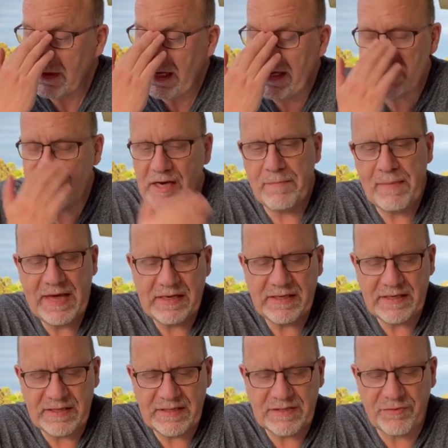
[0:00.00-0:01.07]
It's a
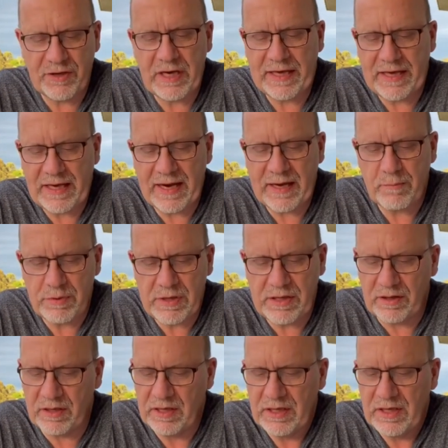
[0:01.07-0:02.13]
lament, it's really an
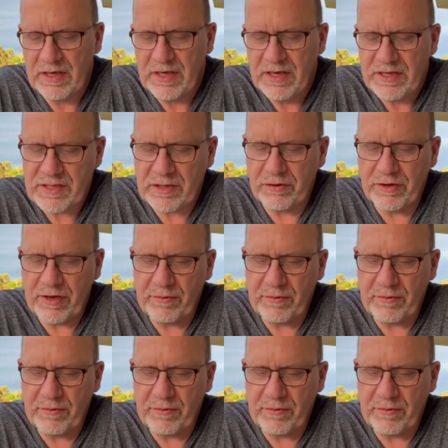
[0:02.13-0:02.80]
appeal to God.